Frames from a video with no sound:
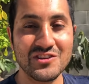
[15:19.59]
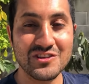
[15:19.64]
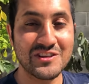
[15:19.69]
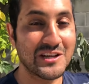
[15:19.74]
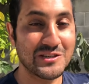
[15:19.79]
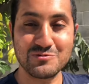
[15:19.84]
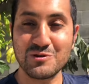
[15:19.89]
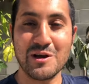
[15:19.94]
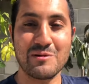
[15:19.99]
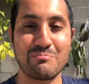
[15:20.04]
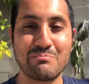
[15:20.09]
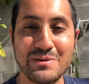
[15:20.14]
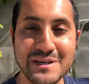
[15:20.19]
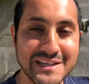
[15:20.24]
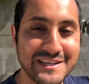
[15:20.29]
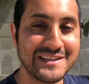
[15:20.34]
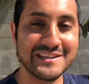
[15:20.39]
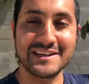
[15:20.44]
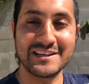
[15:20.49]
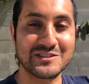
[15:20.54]
That's right,
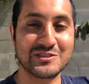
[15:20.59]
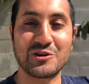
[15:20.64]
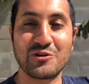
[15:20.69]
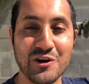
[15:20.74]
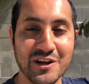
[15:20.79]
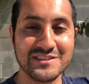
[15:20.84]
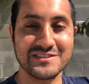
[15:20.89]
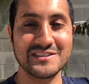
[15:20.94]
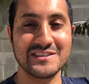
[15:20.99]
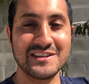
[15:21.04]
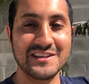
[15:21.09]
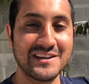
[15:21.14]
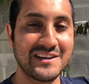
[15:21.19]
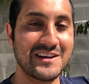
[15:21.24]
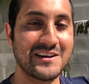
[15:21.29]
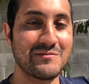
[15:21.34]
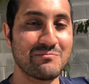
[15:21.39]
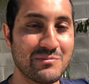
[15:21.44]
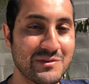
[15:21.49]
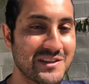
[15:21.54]
pee. It's crazy,
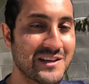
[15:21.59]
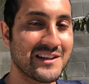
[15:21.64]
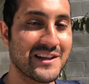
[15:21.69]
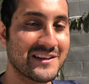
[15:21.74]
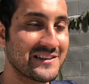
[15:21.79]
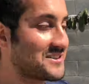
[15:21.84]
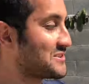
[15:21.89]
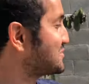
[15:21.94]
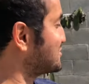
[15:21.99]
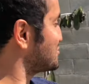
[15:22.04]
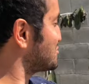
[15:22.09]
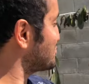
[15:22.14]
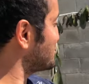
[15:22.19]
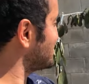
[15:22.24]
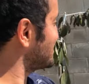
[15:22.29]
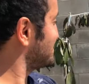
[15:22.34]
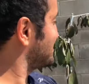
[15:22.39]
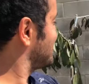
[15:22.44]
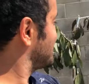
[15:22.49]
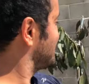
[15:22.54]
but they like these trees.